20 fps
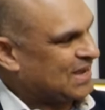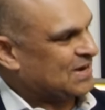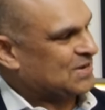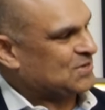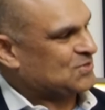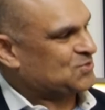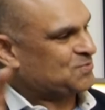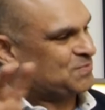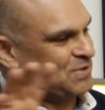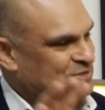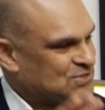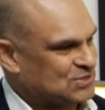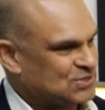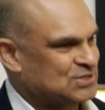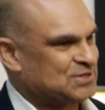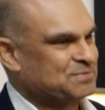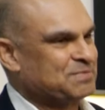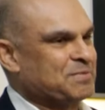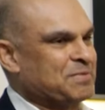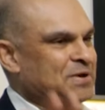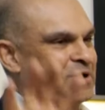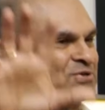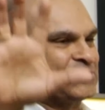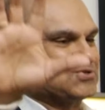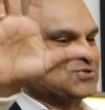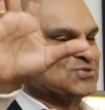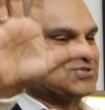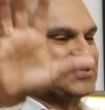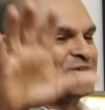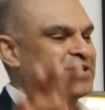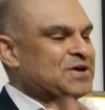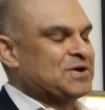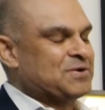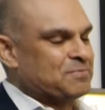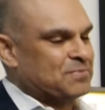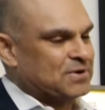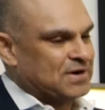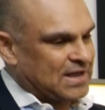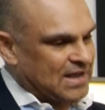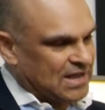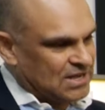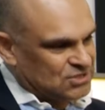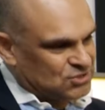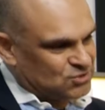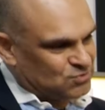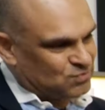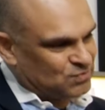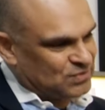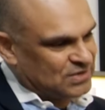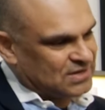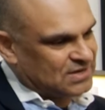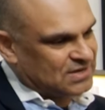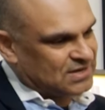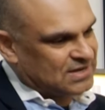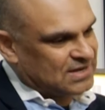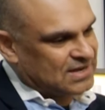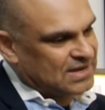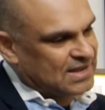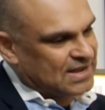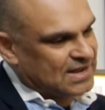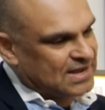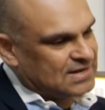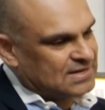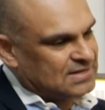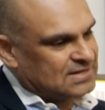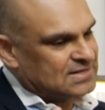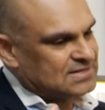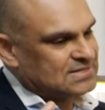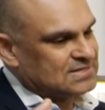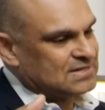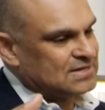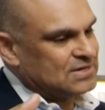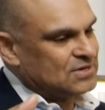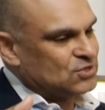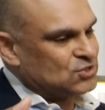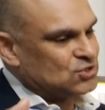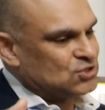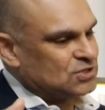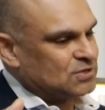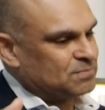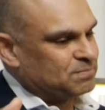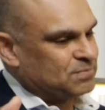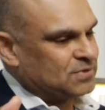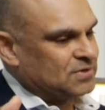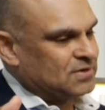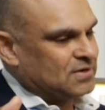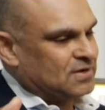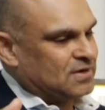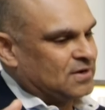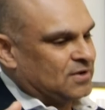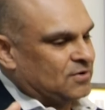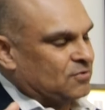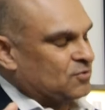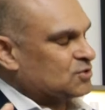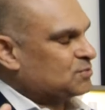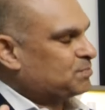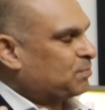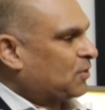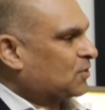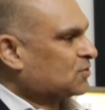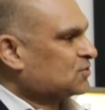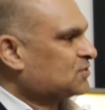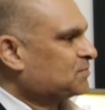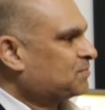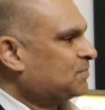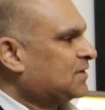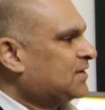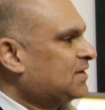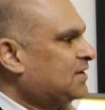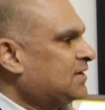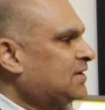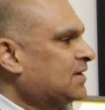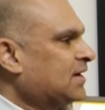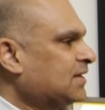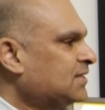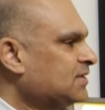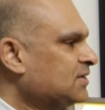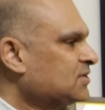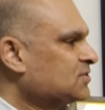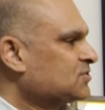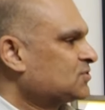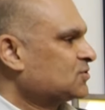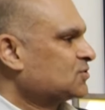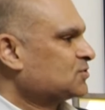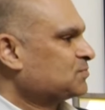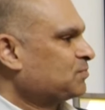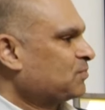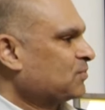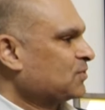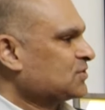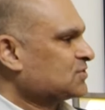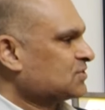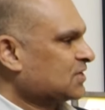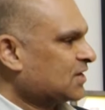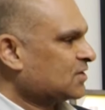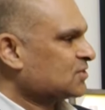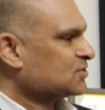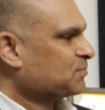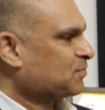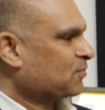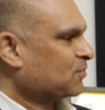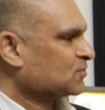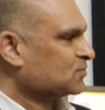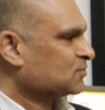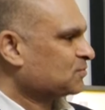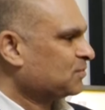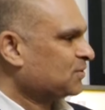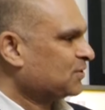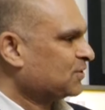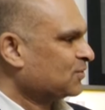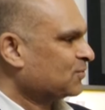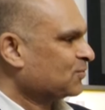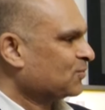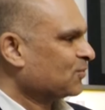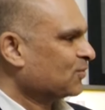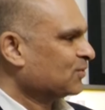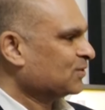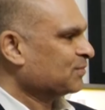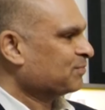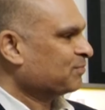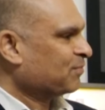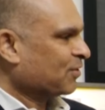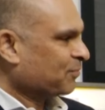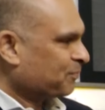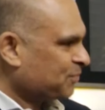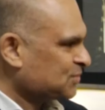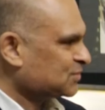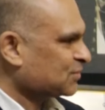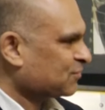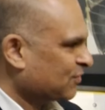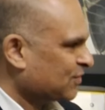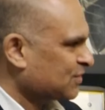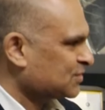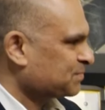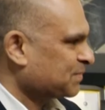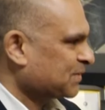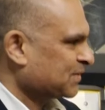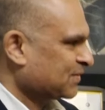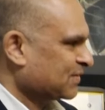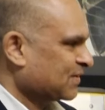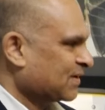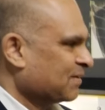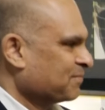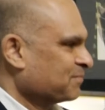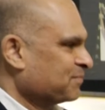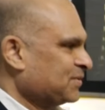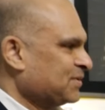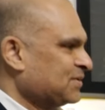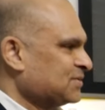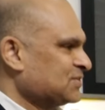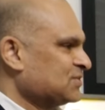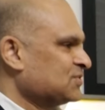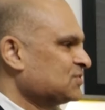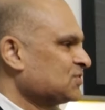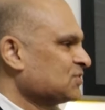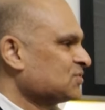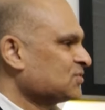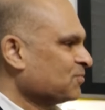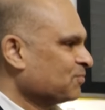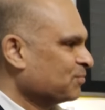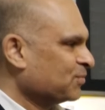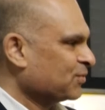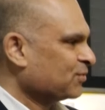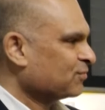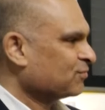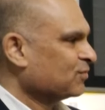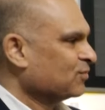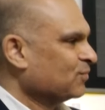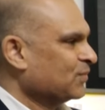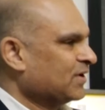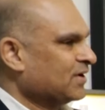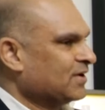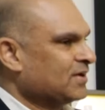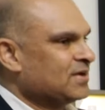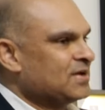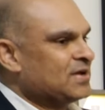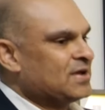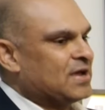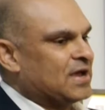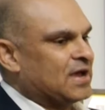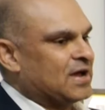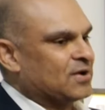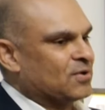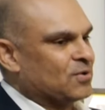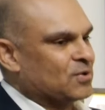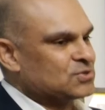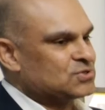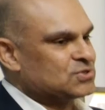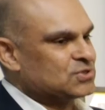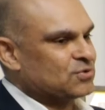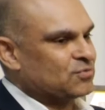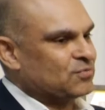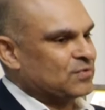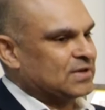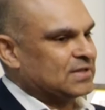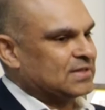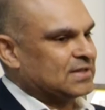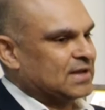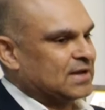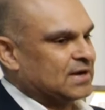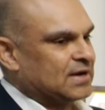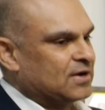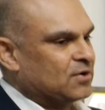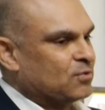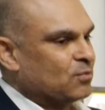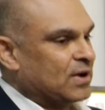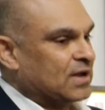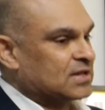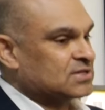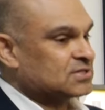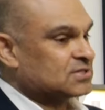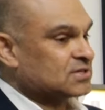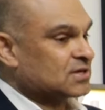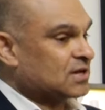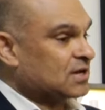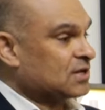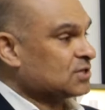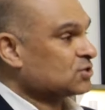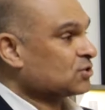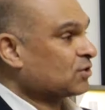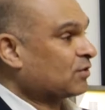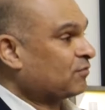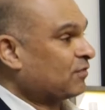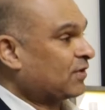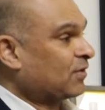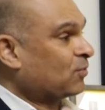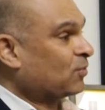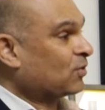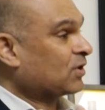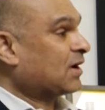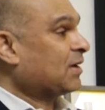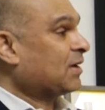and it should be assisted by managers. But as we gain this leadership responsibility, I think it's our responsibility to hold the purpose of our respective companies in such a beautiful way, and also in a way that advances the culture of our own